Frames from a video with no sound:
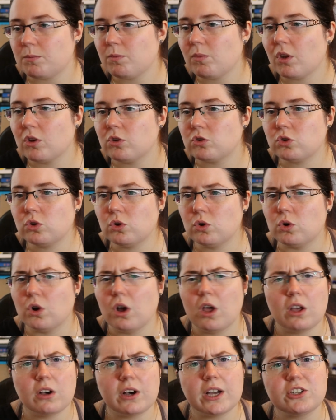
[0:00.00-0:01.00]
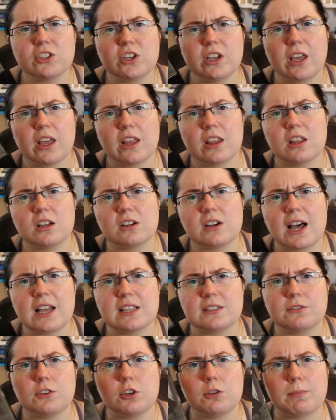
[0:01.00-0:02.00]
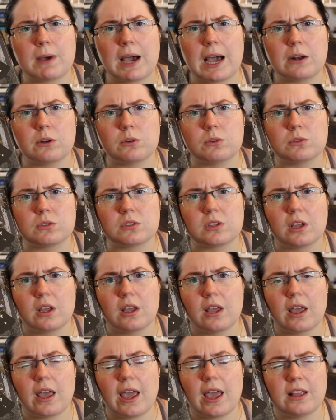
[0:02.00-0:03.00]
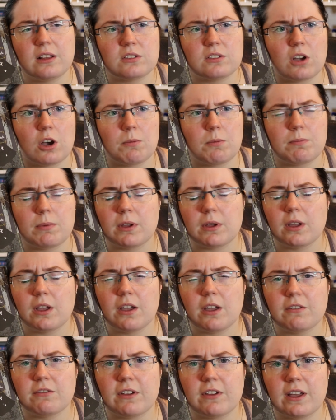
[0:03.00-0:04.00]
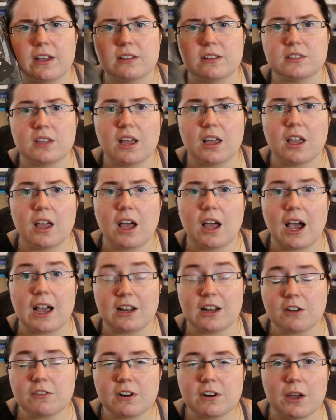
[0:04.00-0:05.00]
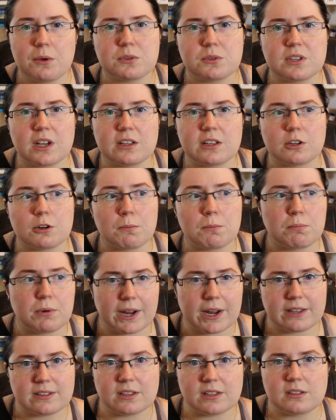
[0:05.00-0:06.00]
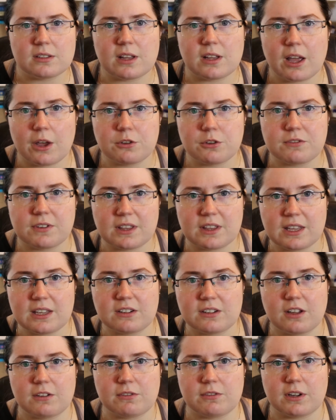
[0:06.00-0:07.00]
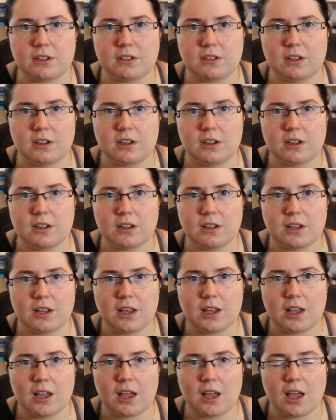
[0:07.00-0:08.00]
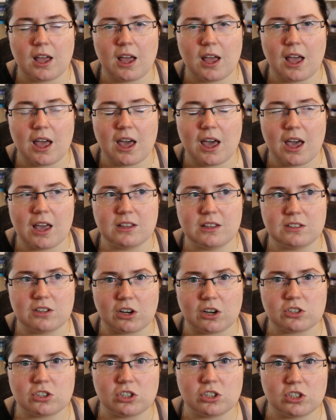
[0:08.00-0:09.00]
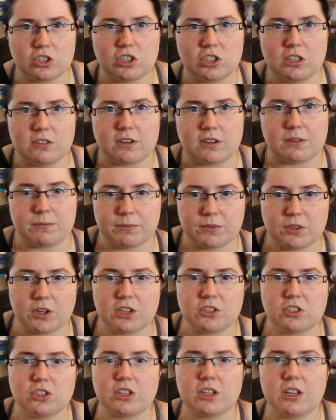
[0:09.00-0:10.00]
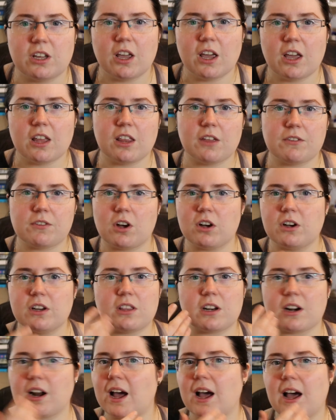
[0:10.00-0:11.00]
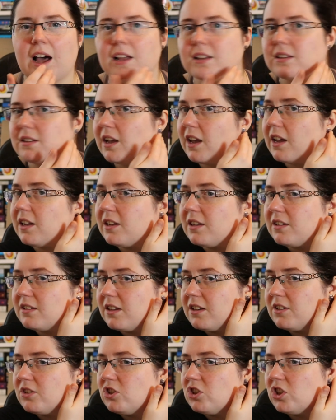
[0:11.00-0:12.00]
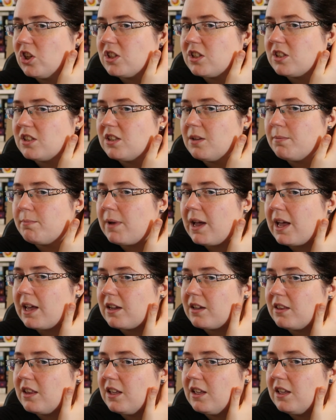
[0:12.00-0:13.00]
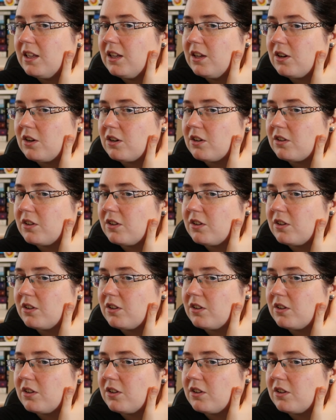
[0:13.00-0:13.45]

So literally the last few panels ends up that another outsider breaks into the house that they live in and touches Shiva. Literally, they've got like their hand and it's like just the back of the ear.